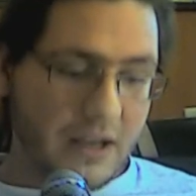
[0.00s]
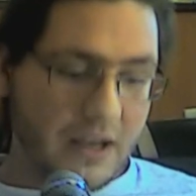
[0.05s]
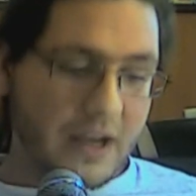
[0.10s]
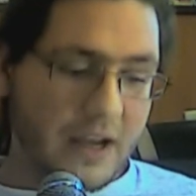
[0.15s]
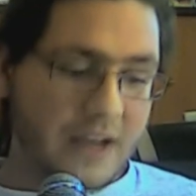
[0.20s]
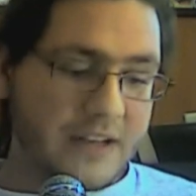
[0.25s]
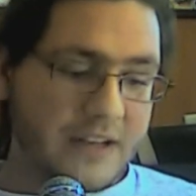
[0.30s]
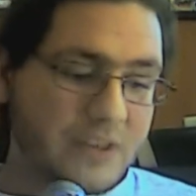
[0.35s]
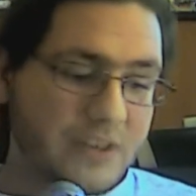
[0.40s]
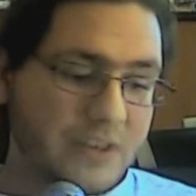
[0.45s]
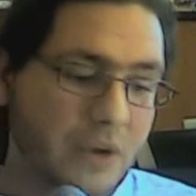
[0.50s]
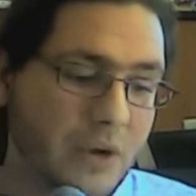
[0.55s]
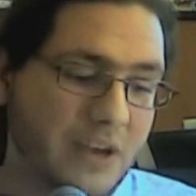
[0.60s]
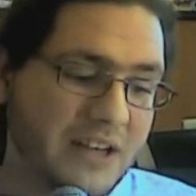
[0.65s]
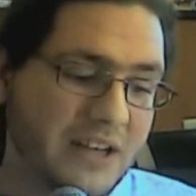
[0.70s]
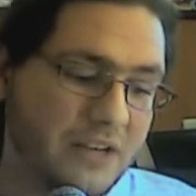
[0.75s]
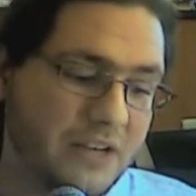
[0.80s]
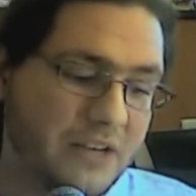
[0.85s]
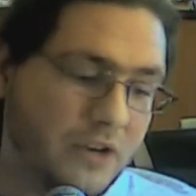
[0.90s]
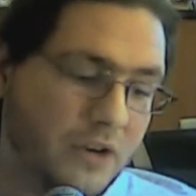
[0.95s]
and so you can
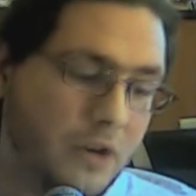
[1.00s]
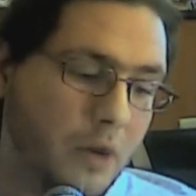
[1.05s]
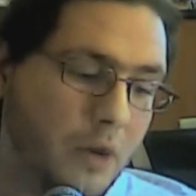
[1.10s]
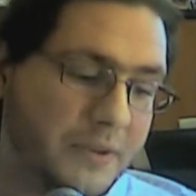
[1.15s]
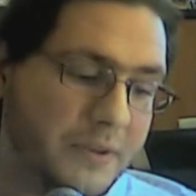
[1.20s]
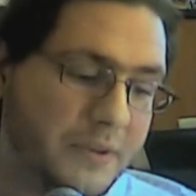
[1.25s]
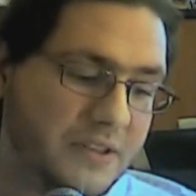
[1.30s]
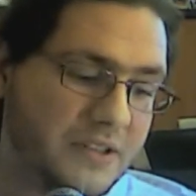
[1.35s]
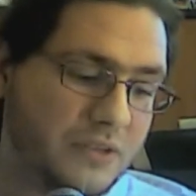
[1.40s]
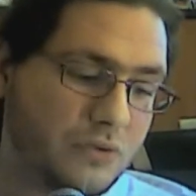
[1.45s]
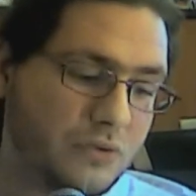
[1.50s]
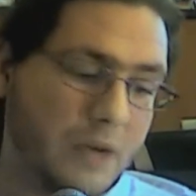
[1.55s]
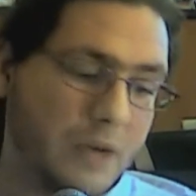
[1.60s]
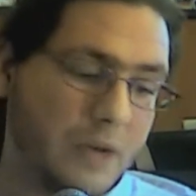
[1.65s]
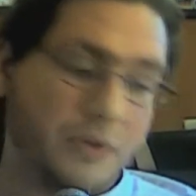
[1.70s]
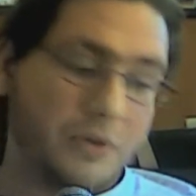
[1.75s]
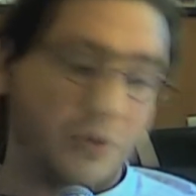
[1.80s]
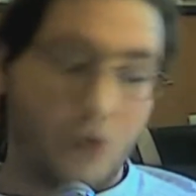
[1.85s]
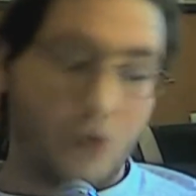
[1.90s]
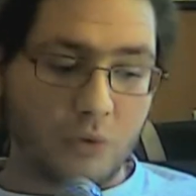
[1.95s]
develop and describe
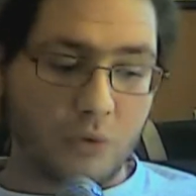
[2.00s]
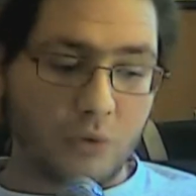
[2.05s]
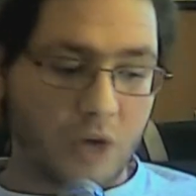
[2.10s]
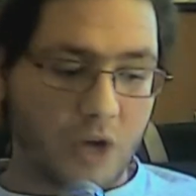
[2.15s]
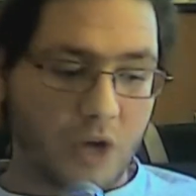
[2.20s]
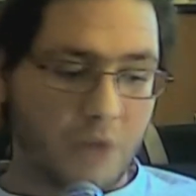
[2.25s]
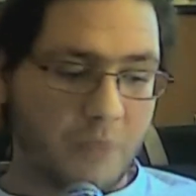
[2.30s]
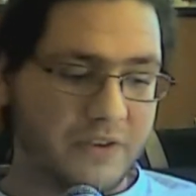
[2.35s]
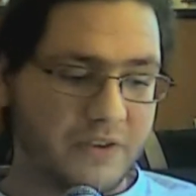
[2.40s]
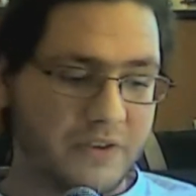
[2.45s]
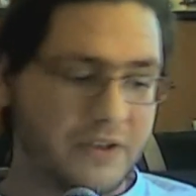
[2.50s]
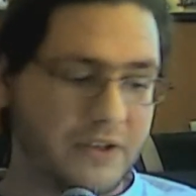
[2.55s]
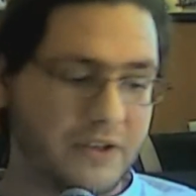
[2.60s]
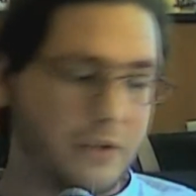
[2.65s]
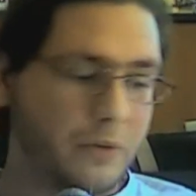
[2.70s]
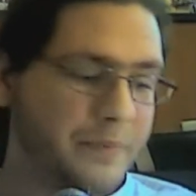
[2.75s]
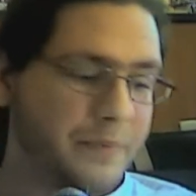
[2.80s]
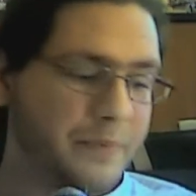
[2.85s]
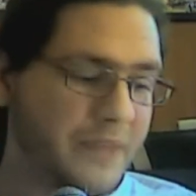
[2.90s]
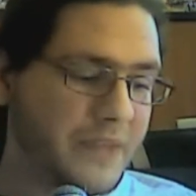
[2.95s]
your own comfort zone.
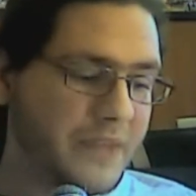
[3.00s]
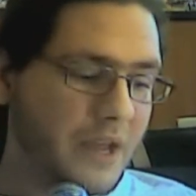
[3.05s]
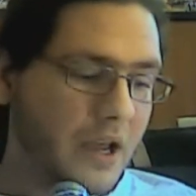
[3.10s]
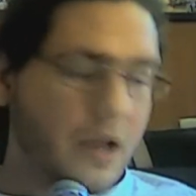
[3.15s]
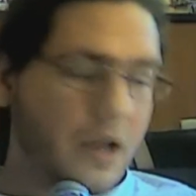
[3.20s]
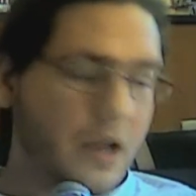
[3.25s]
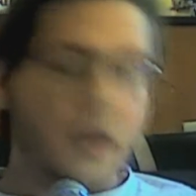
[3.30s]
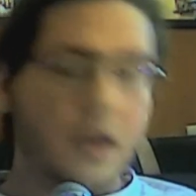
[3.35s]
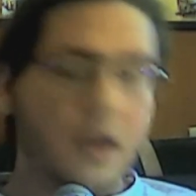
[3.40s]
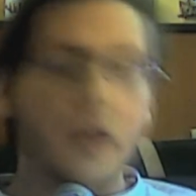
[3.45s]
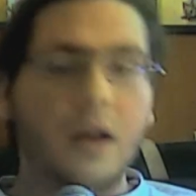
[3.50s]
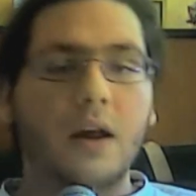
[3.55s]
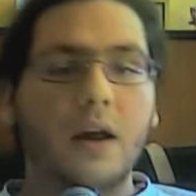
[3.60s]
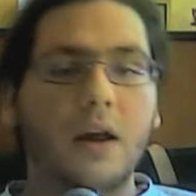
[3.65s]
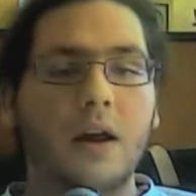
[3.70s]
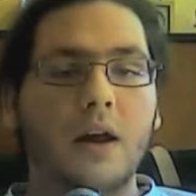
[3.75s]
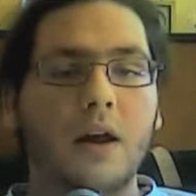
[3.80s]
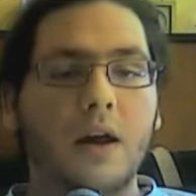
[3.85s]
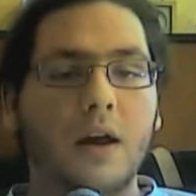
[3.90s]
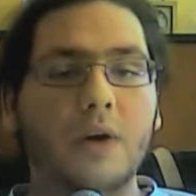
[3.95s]

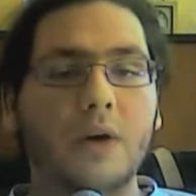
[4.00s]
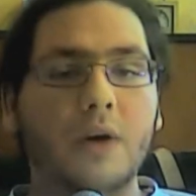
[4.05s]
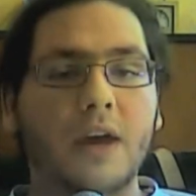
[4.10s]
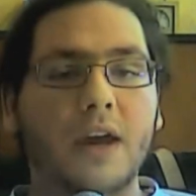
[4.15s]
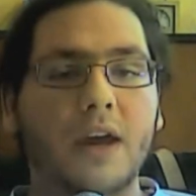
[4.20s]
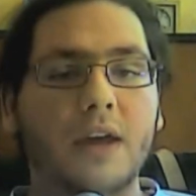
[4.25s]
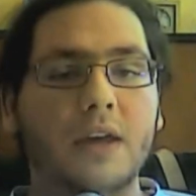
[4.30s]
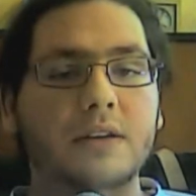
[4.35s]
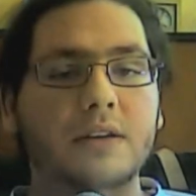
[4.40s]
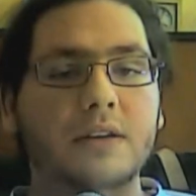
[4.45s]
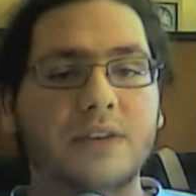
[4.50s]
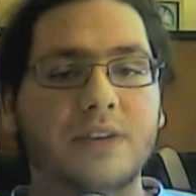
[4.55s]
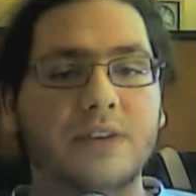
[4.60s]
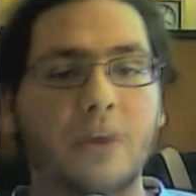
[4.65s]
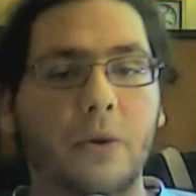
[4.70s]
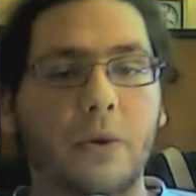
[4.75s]
Okay, so...